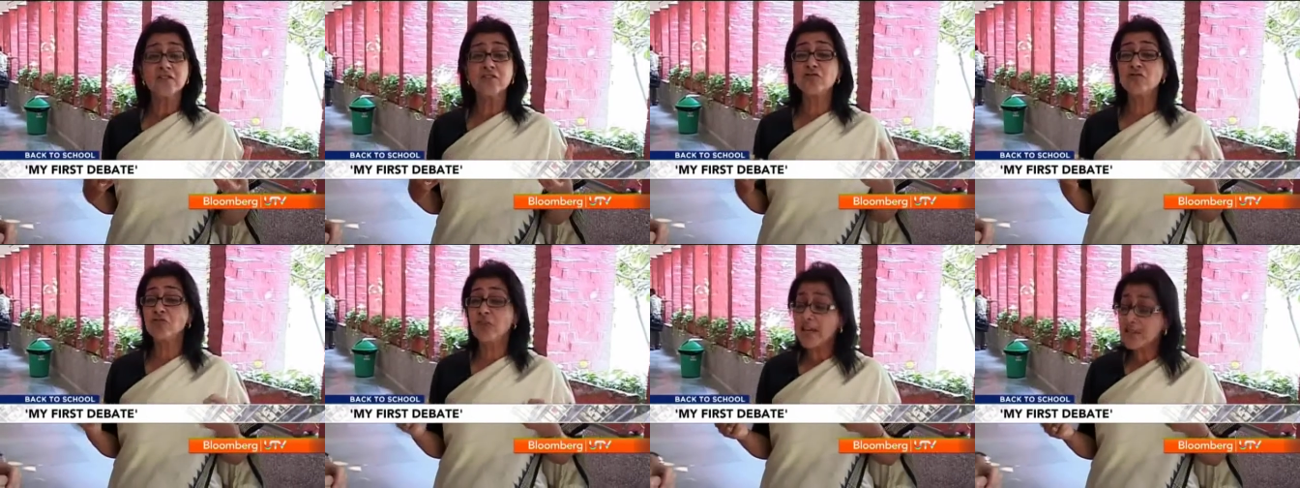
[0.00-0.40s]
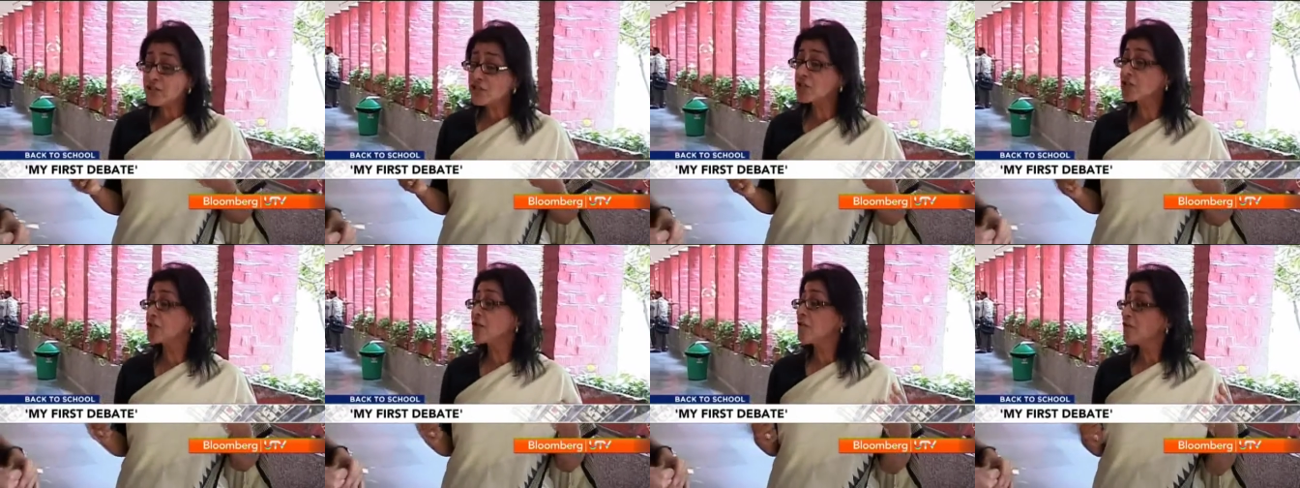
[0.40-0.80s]

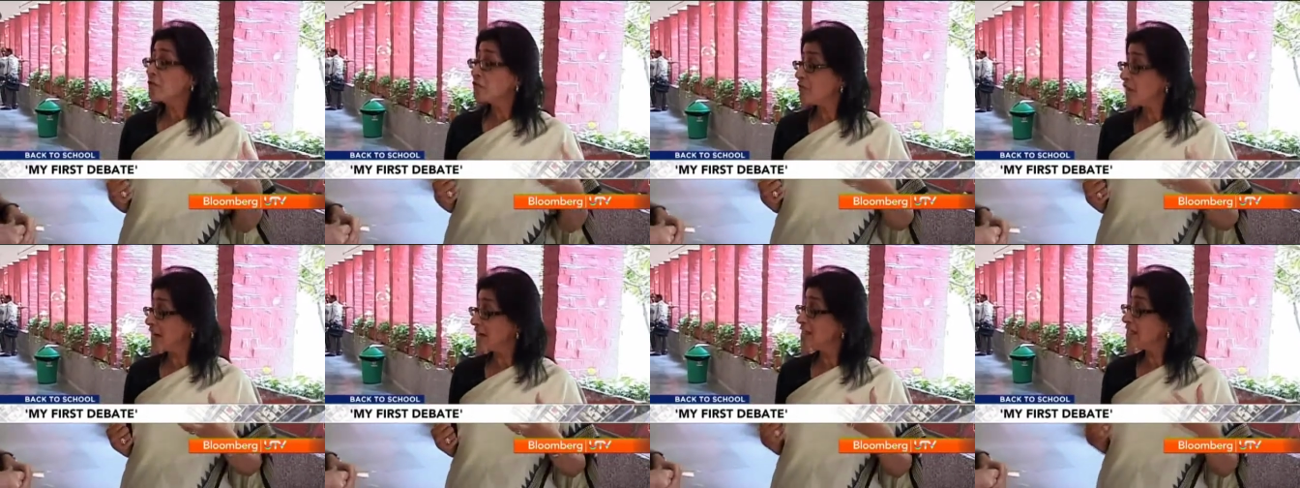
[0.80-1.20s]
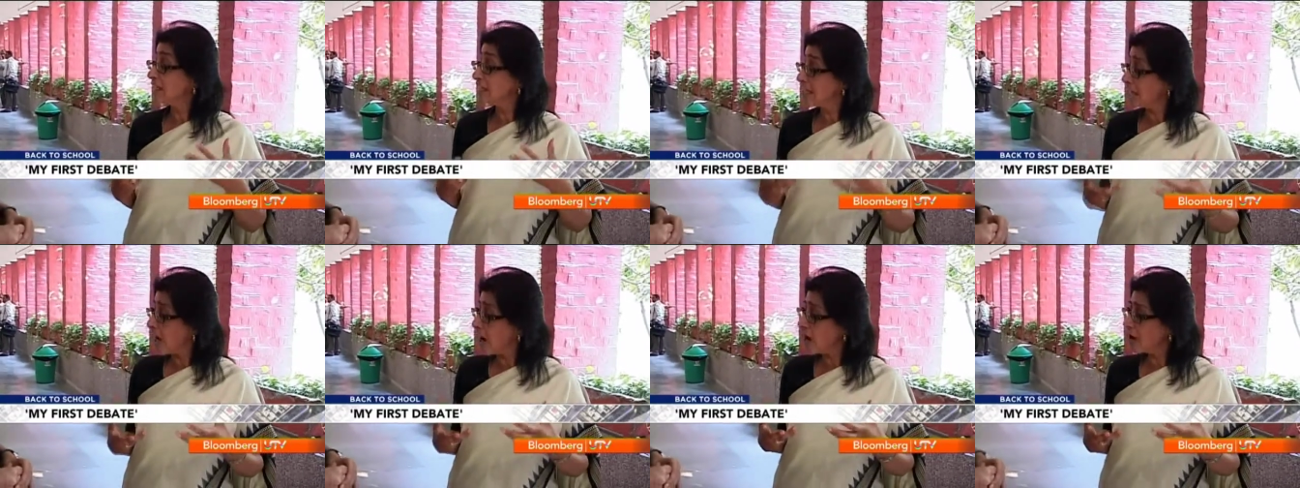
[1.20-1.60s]
stretched finding
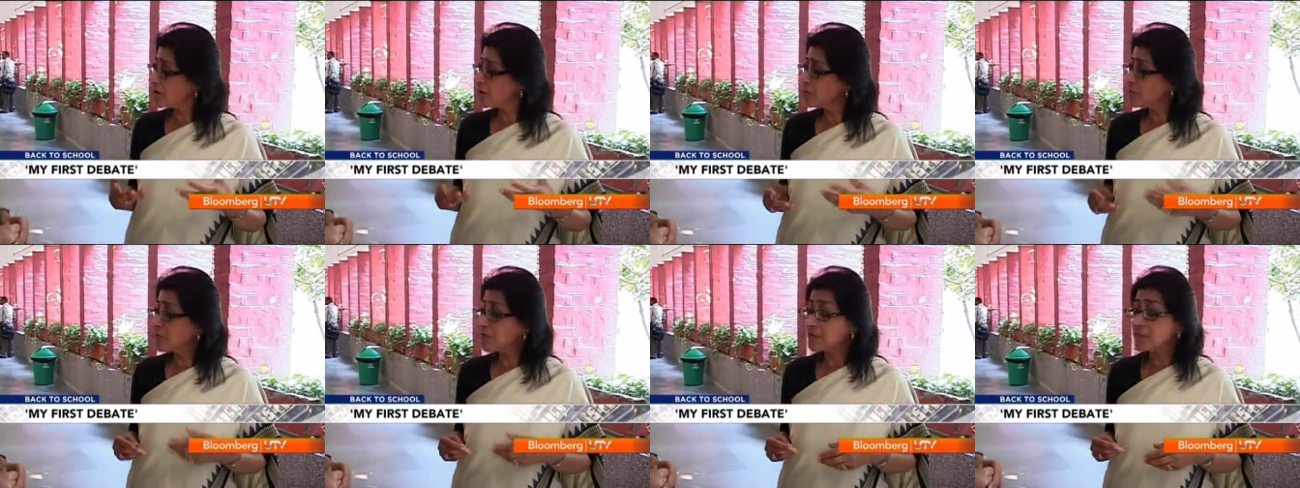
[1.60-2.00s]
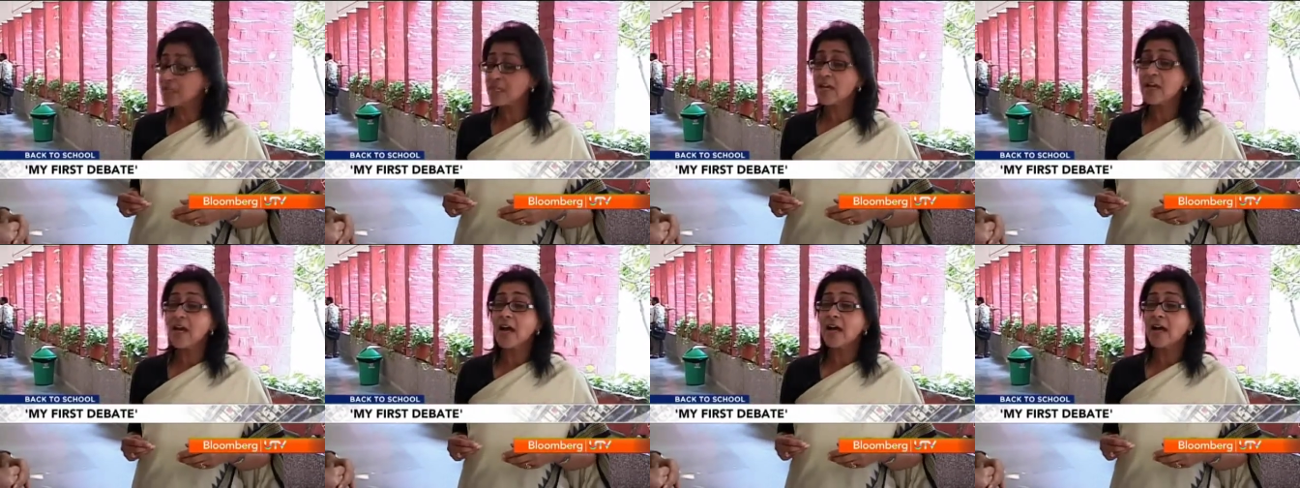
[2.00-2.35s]
the arguments.